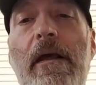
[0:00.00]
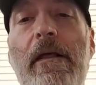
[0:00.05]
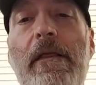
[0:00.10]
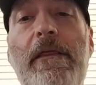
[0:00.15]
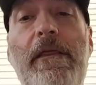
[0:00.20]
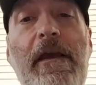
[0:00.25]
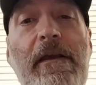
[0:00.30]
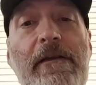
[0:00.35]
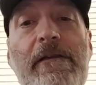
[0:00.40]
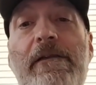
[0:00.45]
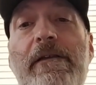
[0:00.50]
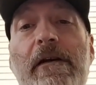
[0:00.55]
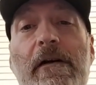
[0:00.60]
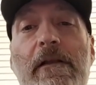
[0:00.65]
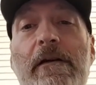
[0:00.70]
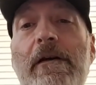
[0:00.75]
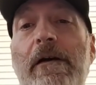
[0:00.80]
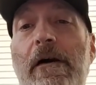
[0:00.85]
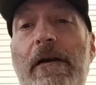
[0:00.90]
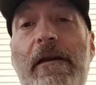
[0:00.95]
they
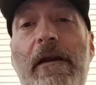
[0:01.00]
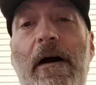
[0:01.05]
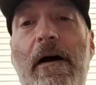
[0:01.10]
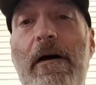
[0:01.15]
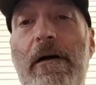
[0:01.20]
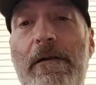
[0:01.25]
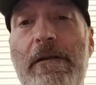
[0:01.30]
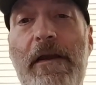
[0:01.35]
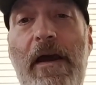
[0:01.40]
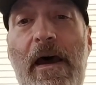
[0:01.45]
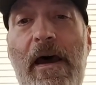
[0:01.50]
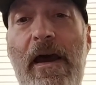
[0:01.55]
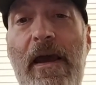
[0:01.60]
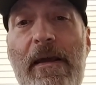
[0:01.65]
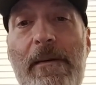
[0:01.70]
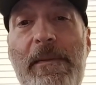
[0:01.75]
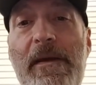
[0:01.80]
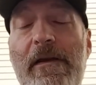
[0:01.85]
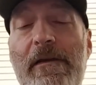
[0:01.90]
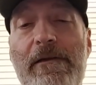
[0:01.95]
still are going to all
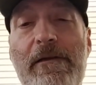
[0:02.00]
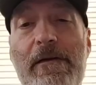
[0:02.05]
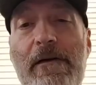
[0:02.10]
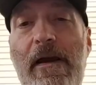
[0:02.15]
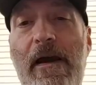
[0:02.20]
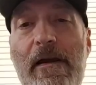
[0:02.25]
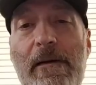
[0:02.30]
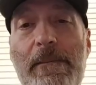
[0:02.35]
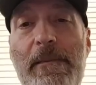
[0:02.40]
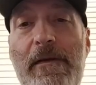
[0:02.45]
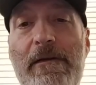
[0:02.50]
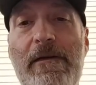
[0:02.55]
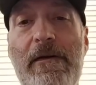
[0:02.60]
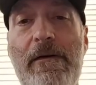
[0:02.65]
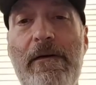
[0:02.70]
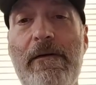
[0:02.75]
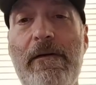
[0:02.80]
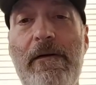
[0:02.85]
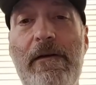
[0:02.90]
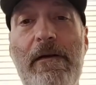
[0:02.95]
die because they're not
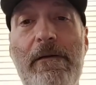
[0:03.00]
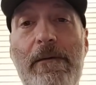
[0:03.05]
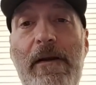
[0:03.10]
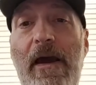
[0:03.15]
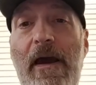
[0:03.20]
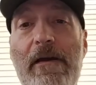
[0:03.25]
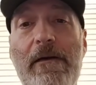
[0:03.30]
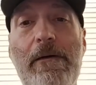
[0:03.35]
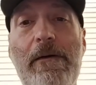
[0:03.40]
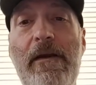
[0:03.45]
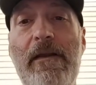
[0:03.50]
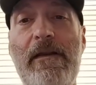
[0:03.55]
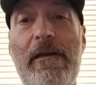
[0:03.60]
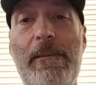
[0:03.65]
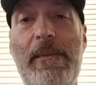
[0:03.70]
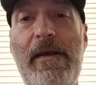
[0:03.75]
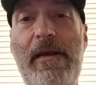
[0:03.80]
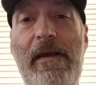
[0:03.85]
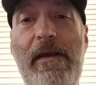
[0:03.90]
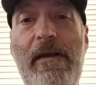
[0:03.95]
going to
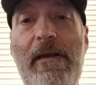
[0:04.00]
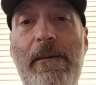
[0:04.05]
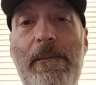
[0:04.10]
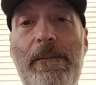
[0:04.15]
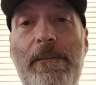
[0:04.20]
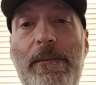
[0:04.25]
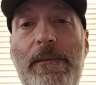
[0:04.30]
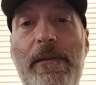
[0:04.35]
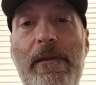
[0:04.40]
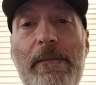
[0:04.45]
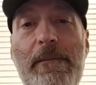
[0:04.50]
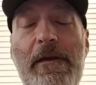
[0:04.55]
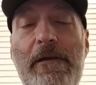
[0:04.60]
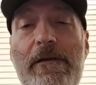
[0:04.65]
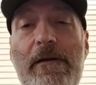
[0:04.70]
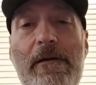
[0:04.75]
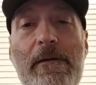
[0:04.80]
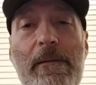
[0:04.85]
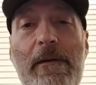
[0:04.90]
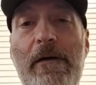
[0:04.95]
be
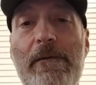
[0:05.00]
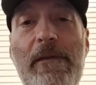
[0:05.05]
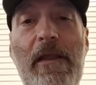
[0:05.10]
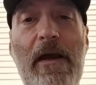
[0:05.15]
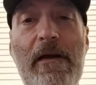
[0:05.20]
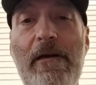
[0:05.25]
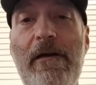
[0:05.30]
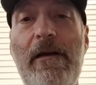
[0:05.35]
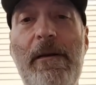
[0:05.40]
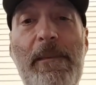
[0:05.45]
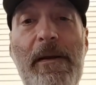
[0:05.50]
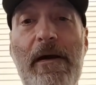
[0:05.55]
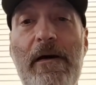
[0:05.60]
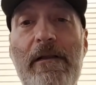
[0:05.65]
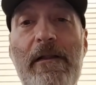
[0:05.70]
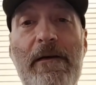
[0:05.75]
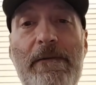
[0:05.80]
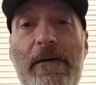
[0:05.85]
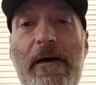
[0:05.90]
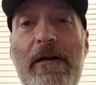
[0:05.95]
because they're not going to be
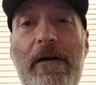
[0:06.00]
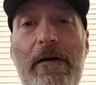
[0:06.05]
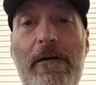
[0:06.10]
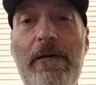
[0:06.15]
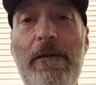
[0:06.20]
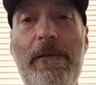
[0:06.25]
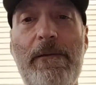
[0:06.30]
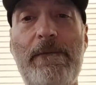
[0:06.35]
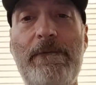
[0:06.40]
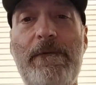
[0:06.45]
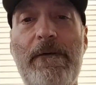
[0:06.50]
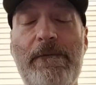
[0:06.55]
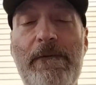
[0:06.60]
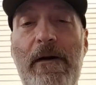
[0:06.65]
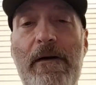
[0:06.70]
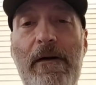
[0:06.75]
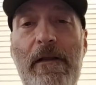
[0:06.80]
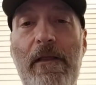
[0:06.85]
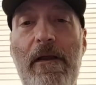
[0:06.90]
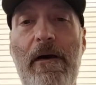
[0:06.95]
able to live on Earth for
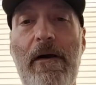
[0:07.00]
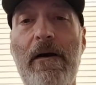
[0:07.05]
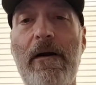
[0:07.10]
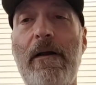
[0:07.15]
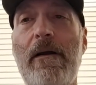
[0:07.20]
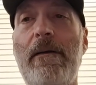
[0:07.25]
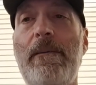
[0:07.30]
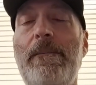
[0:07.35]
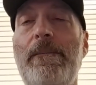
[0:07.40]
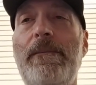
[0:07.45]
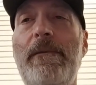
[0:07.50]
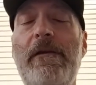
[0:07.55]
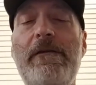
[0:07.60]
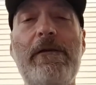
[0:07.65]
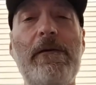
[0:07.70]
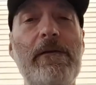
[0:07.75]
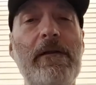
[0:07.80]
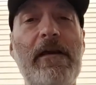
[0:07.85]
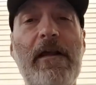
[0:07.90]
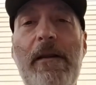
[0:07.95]
very long.
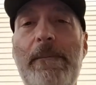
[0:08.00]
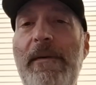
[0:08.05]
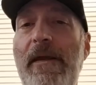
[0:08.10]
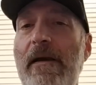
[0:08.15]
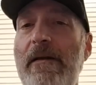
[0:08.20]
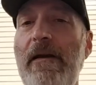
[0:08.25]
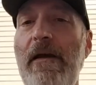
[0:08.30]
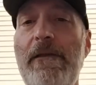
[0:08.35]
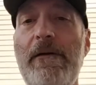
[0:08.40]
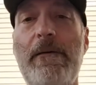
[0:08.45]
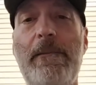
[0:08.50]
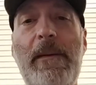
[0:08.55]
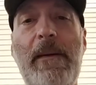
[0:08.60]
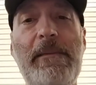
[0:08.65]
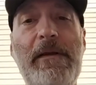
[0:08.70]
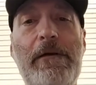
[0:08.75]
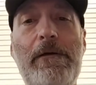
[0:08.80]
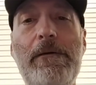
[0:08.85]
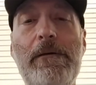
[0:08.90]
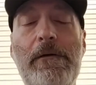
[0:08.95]
It's only going to be another
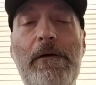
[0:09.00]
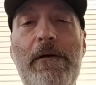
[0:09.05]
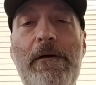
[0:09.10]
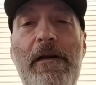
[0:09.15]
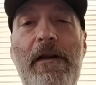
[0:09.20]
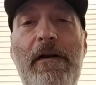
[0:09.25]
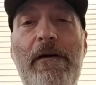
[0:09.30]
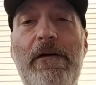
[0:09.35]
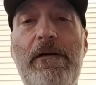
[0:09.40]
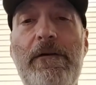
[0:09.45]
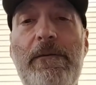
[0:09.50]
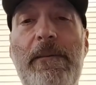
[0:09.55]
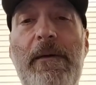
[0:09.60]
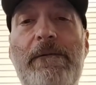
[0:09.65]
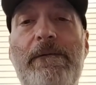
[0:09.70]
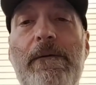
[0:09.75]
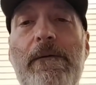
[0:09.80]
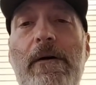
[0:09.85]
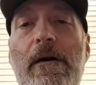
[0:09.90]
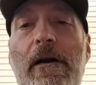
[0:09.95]
maybe 200 years
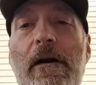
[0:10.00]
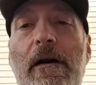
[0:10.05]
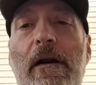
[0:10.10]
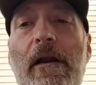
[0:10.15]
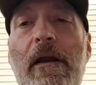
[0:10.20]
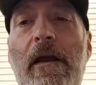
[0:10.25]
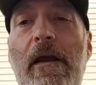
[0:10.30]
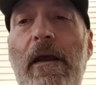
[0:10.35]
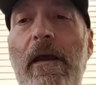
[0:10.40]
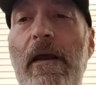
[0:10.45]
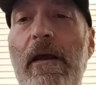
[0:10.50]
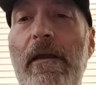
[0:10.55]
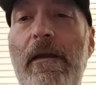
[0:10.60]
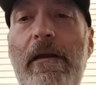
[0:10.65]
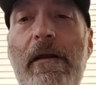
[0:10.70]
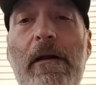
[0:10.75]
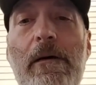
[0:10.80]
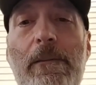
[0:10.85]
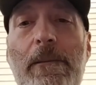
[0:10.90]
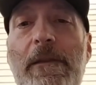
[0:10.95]
before
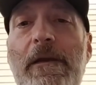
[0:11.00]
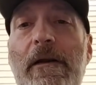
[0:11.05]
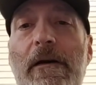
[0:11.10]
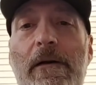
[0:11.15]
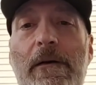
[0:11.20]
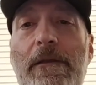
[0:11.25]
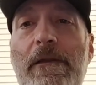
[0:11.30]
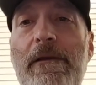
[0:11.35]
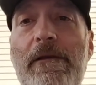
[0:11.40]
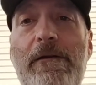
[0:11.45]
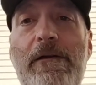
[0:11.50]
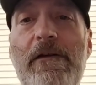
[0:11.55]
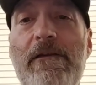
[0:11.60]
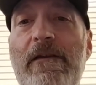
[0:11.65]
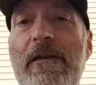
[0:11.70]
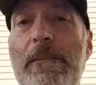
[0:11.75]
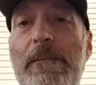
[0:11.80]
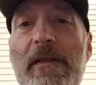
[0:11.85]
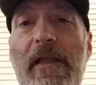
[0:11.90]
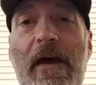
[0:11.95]
the Earth is
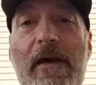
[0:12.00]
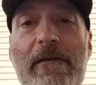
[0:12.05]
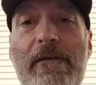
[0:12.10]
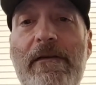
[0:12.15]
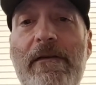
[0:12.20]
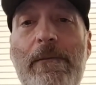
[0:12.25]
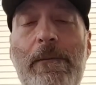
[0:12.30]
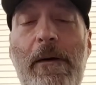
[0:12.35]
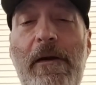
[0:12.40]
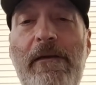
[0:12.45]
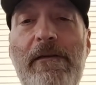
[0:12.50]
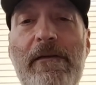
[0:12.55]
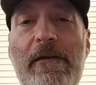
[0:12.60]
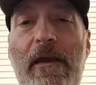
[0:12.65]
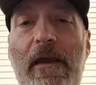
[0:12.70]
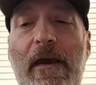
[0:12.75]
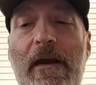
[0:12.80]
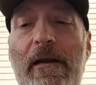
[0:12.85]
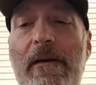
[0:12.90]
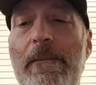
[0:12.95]
just a blasted
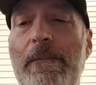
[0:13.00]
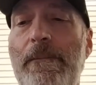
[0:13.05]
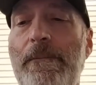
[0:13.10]
wasteland.